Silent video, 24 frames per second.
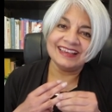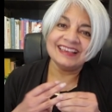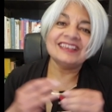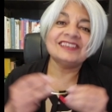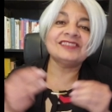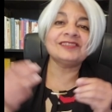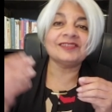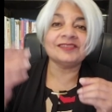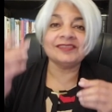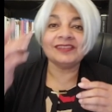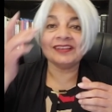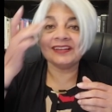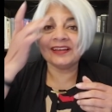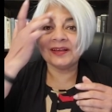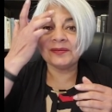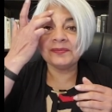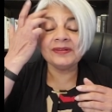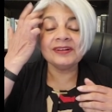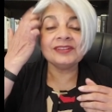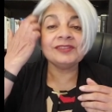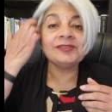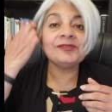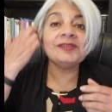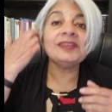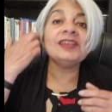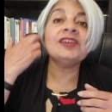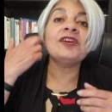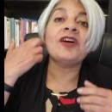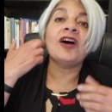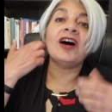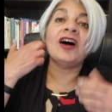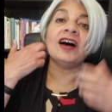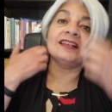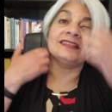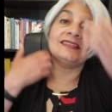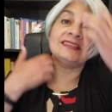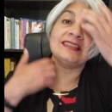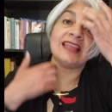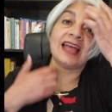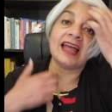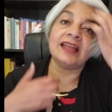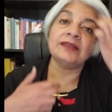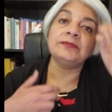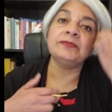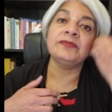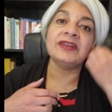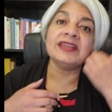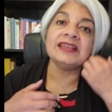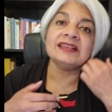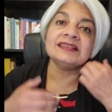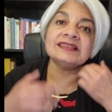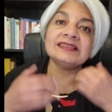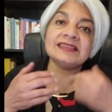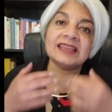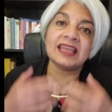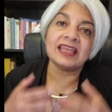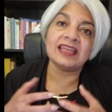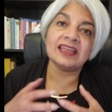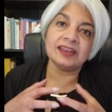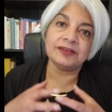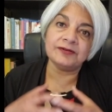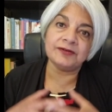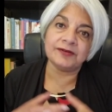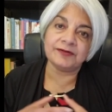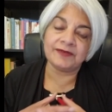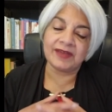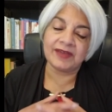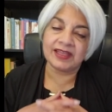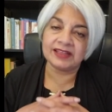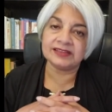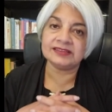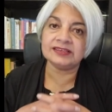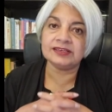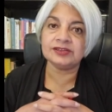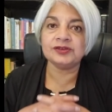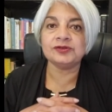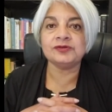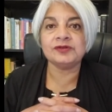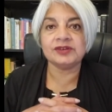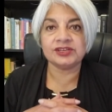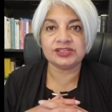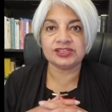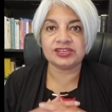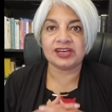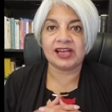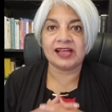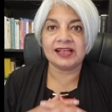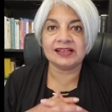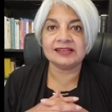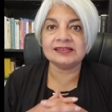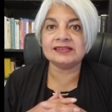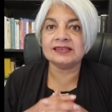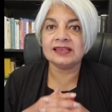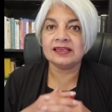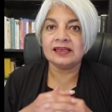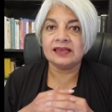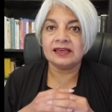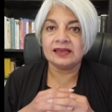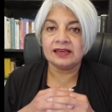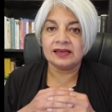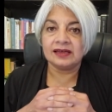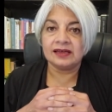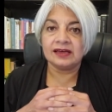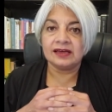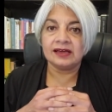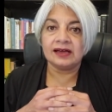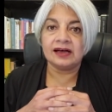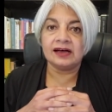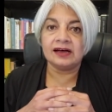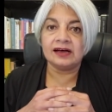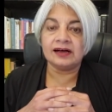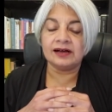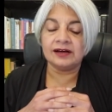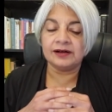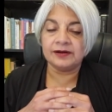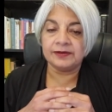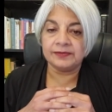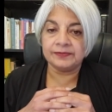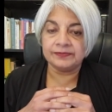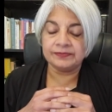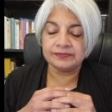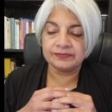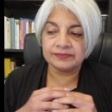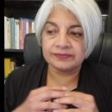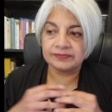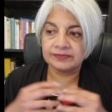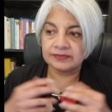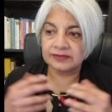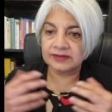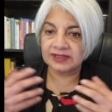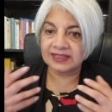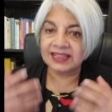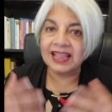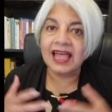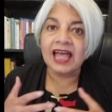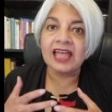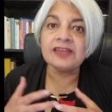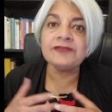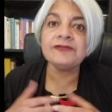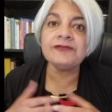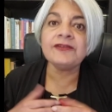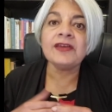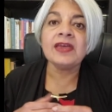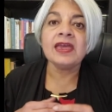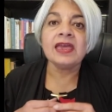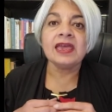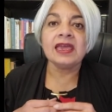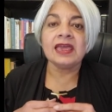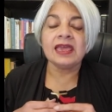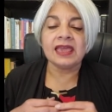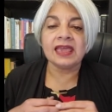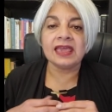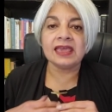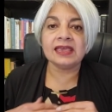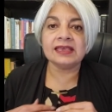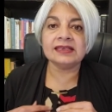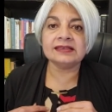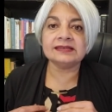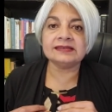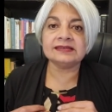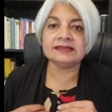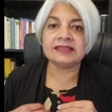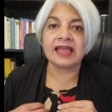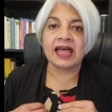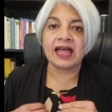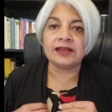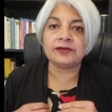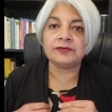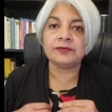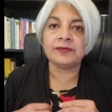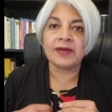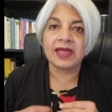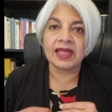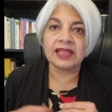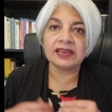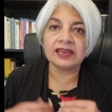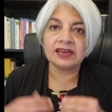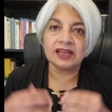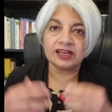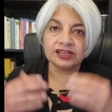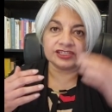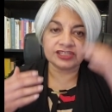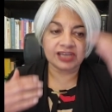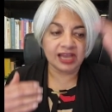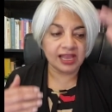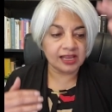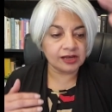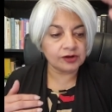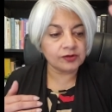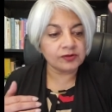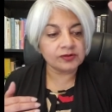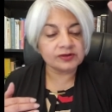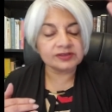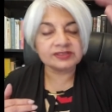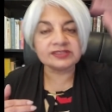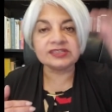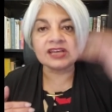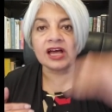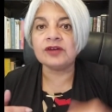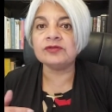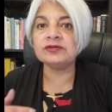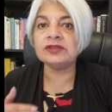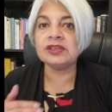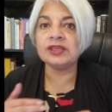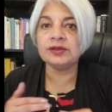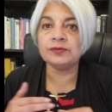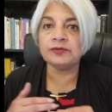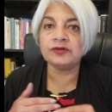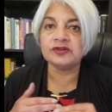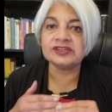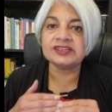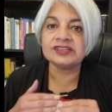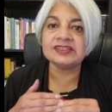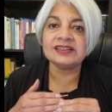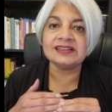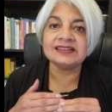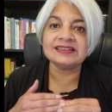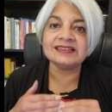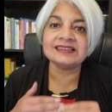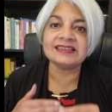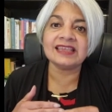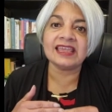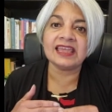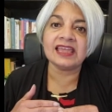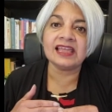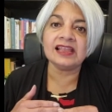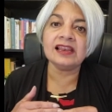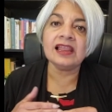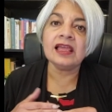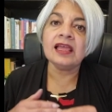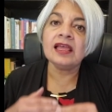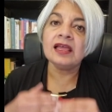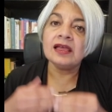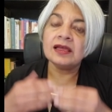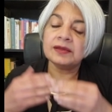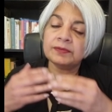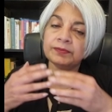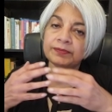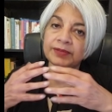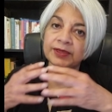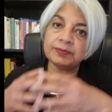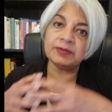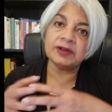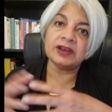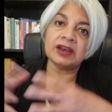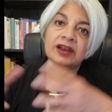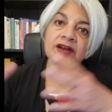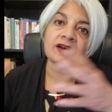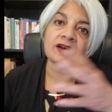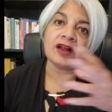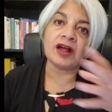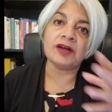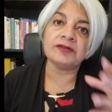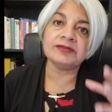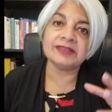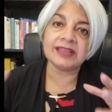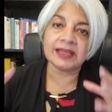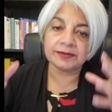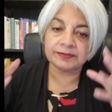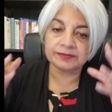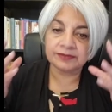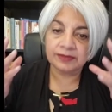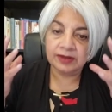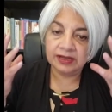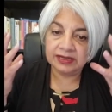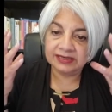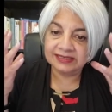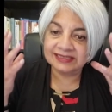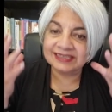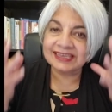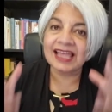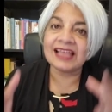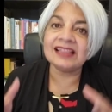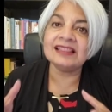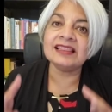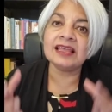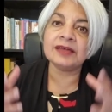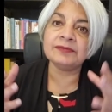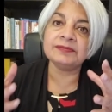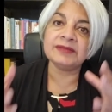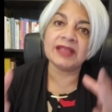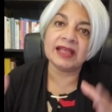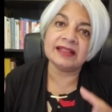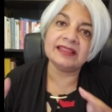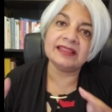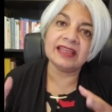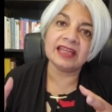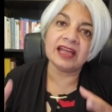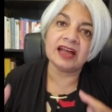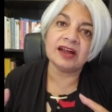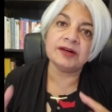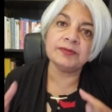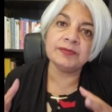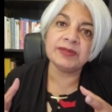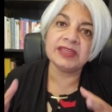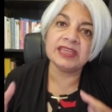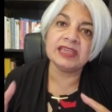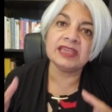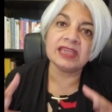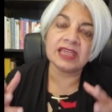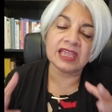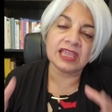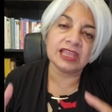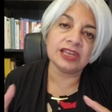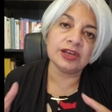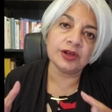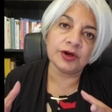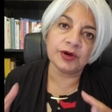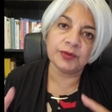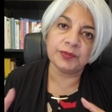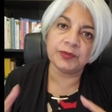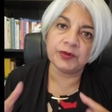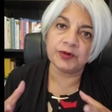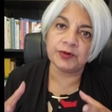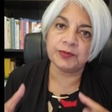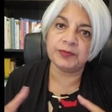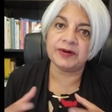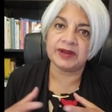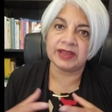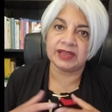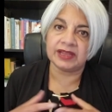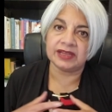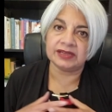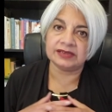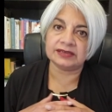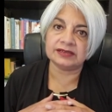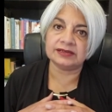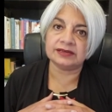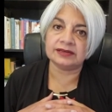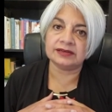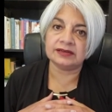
so the number three cause that brings negative events into a child's um, life is that when a child goes down the emotional scale, people around them tell them that they are being inappropriate.